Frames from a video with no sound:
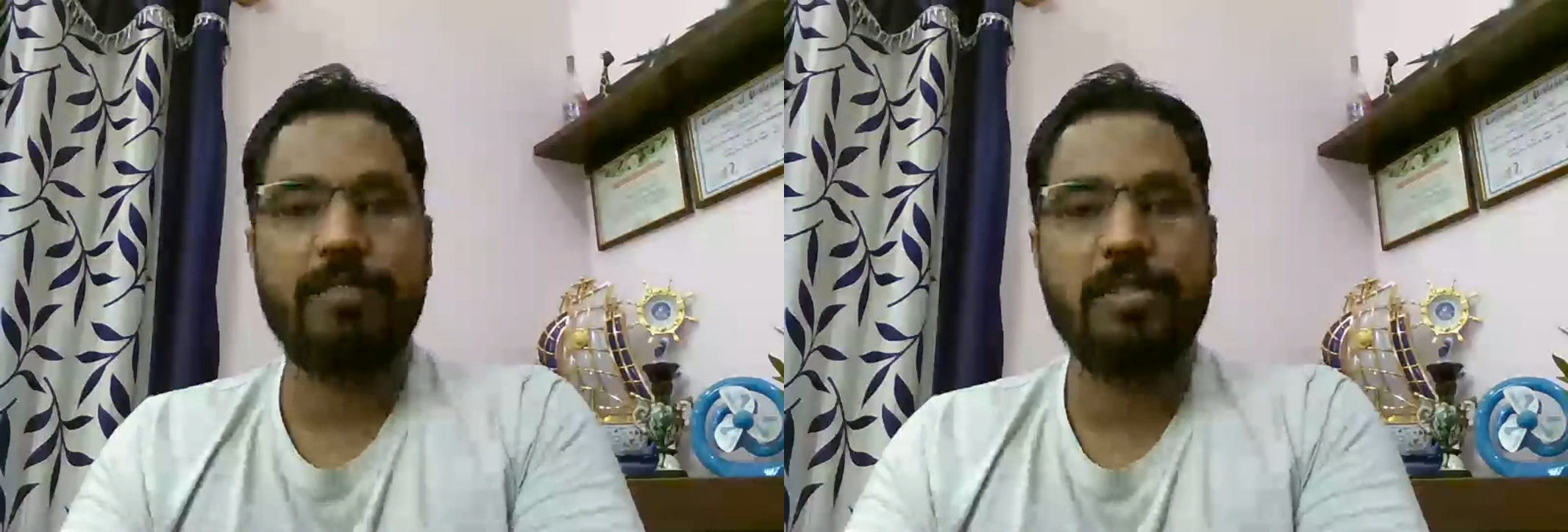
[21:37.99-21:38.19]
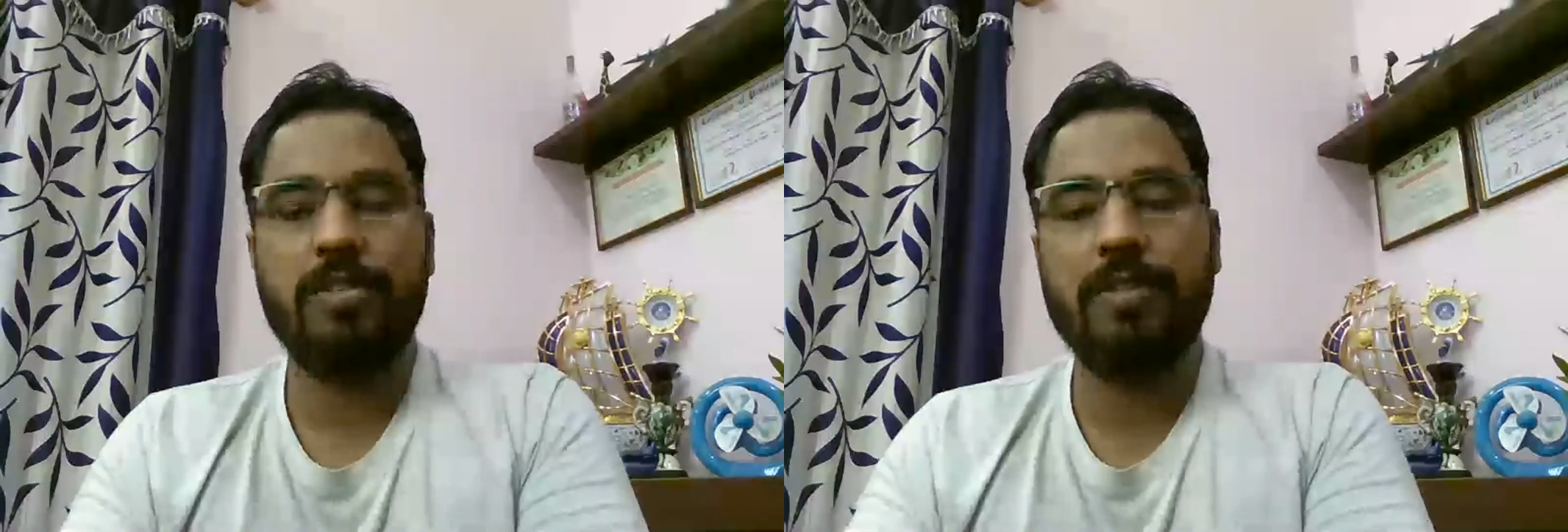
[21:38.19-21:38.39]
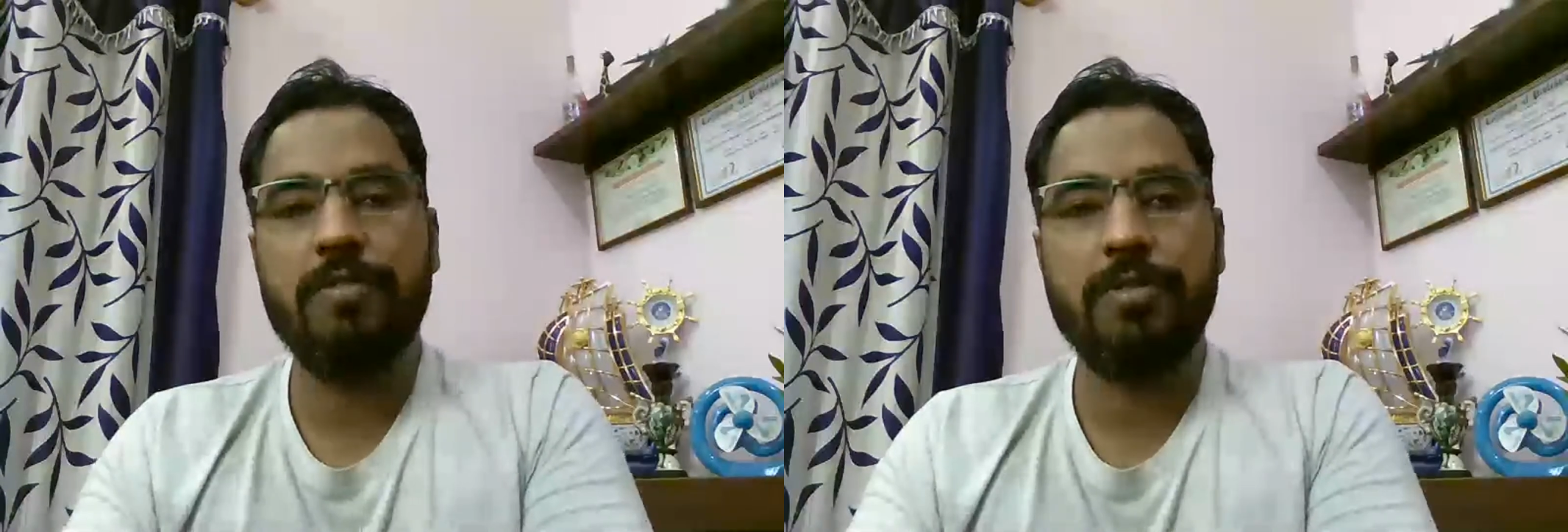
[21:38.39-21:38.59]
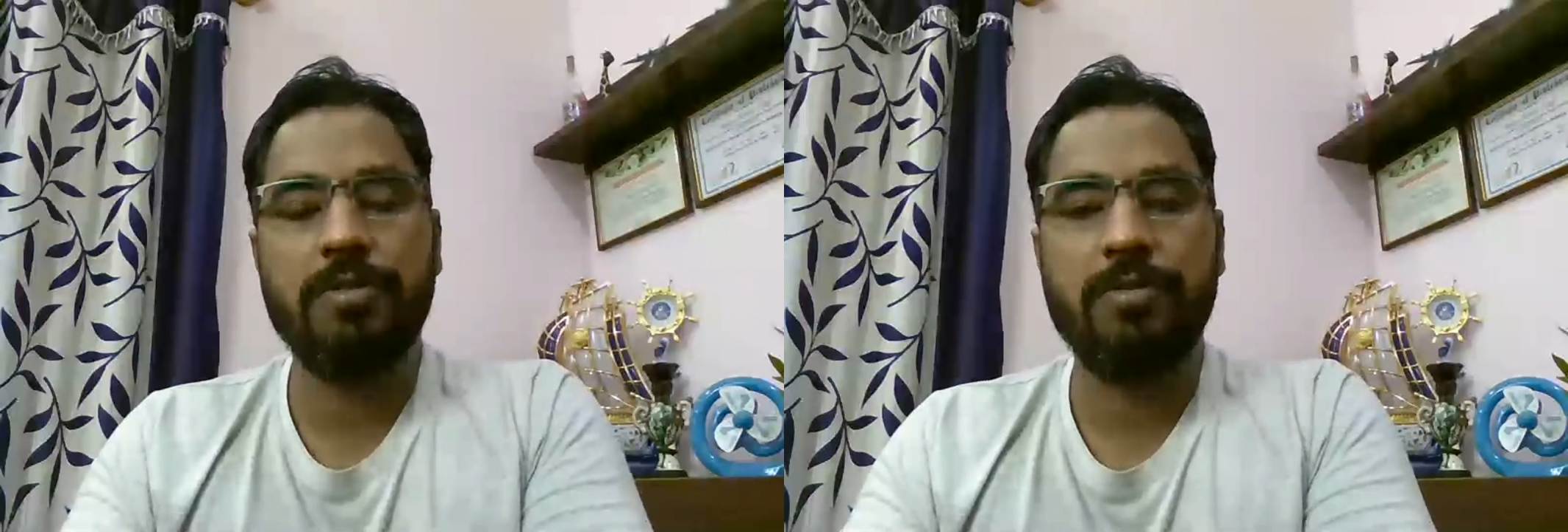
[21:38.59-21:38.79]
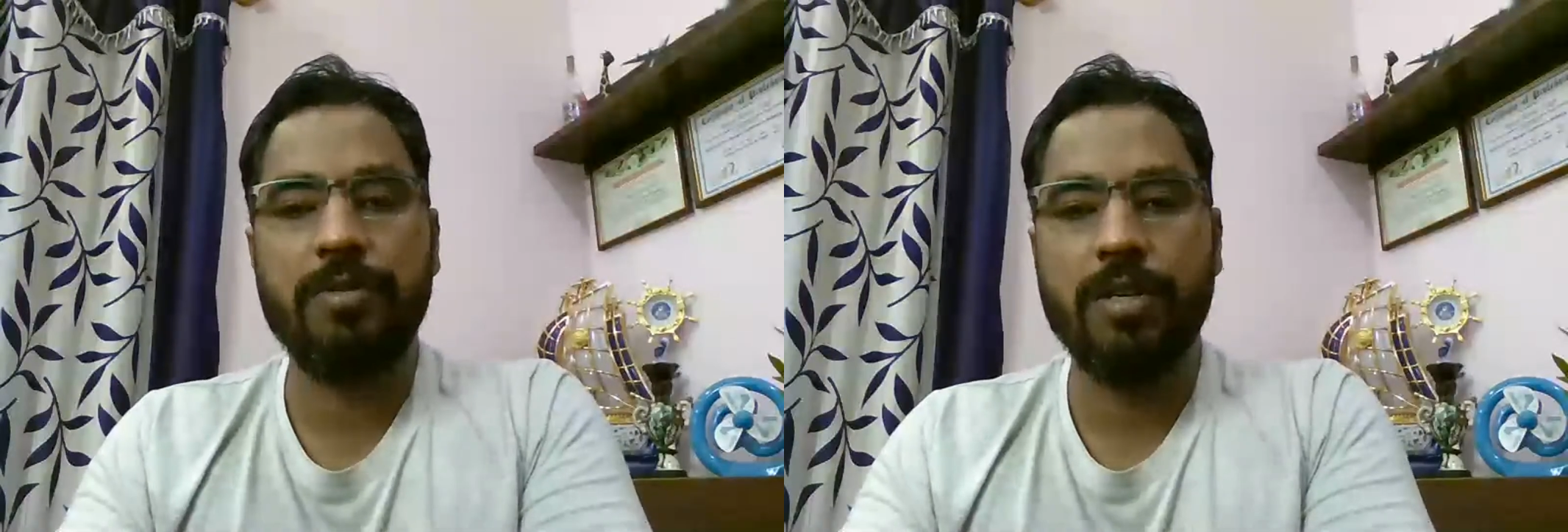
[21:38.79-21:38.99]
First, you have
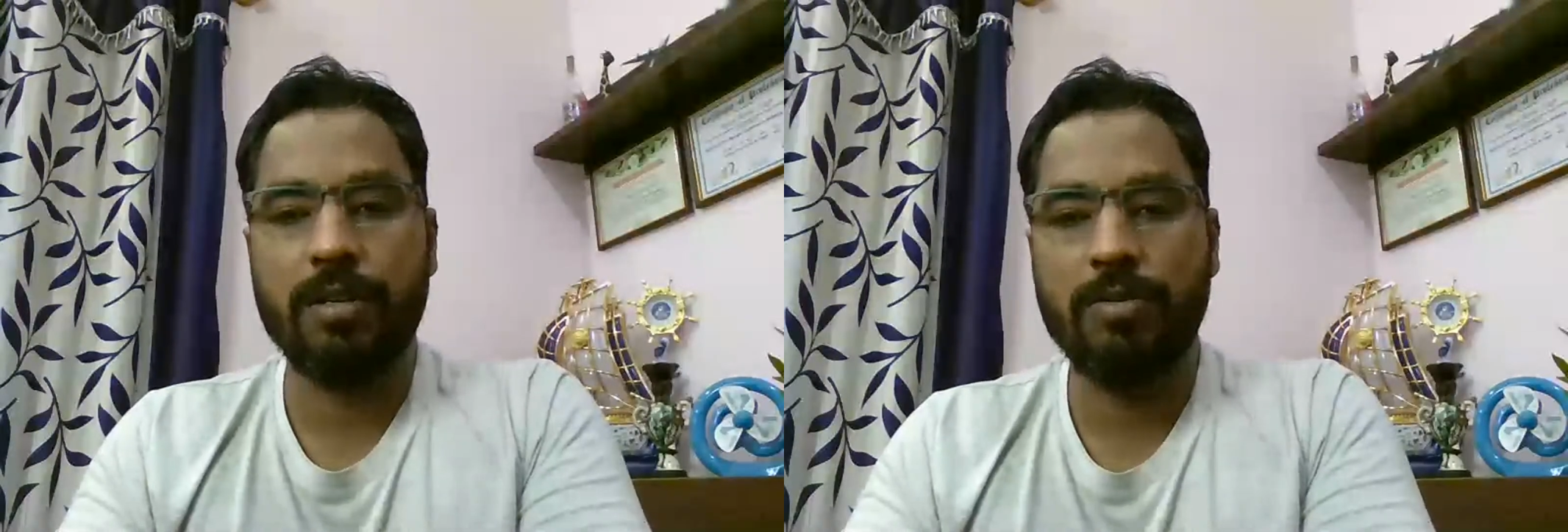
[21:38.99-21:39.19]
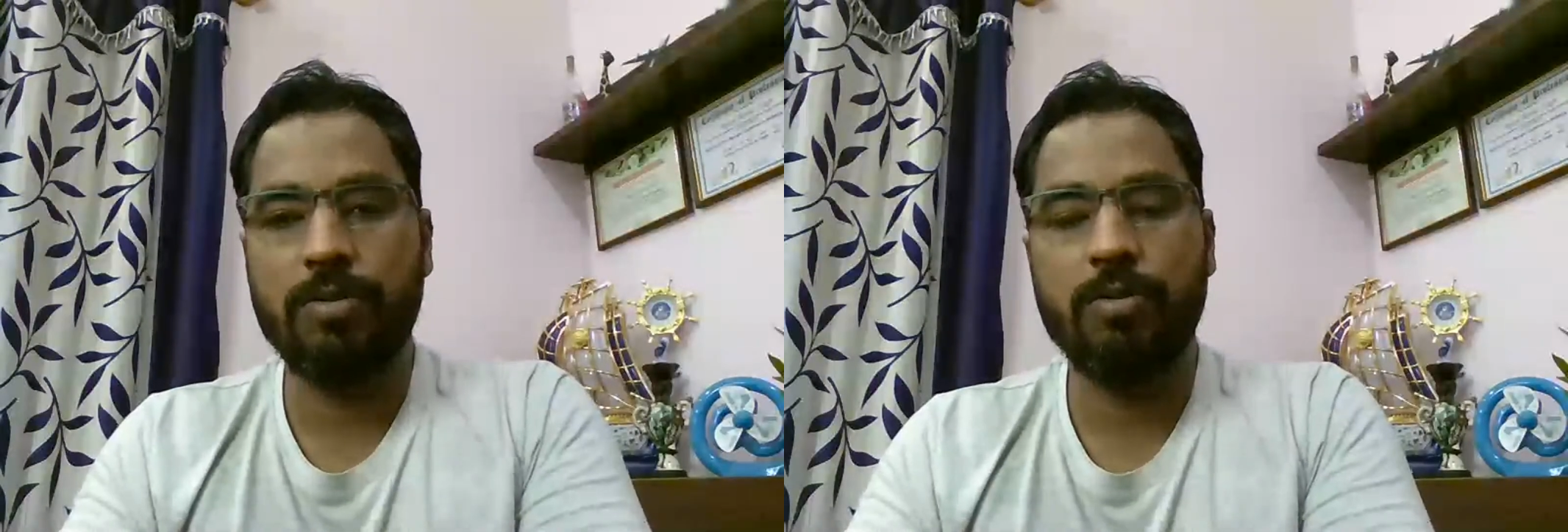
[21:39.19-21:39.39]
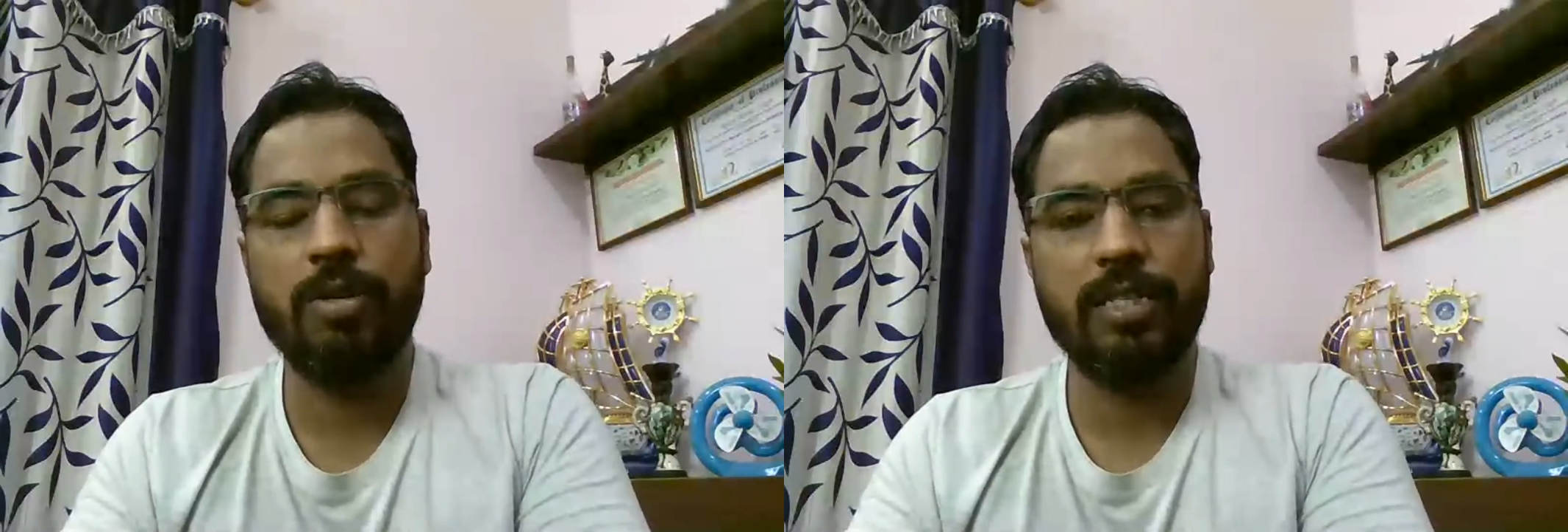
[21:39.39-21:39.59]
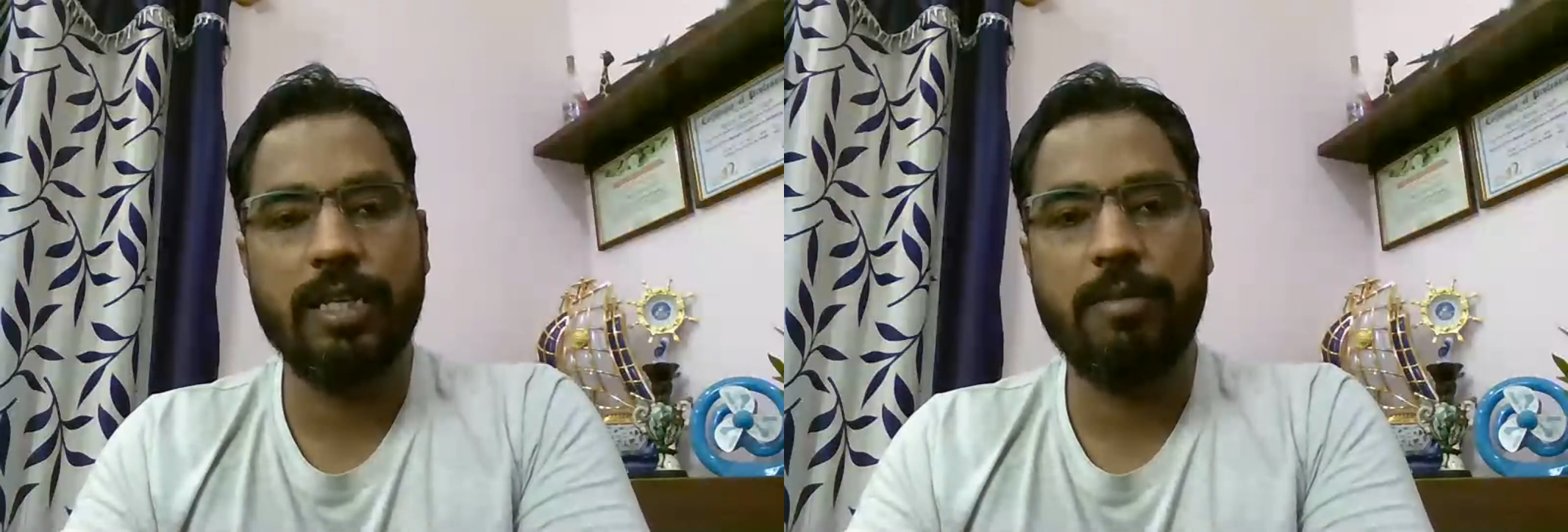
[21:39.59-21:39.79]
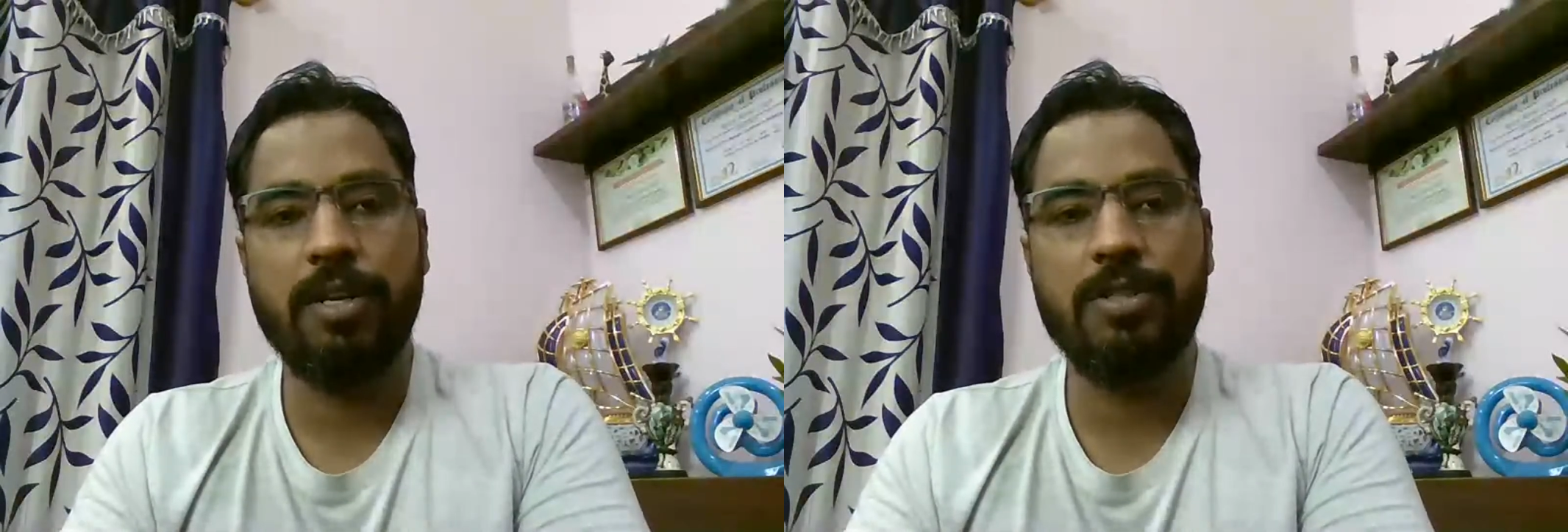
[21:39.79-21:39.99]
to go through the
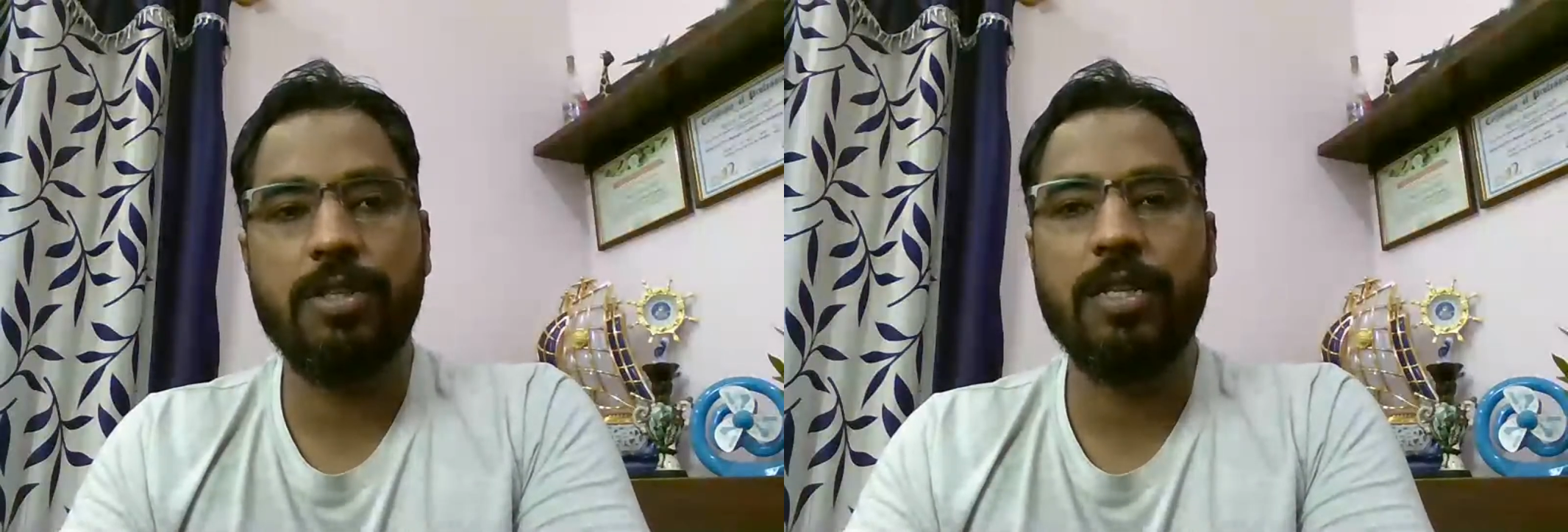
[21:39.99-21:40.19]
examination,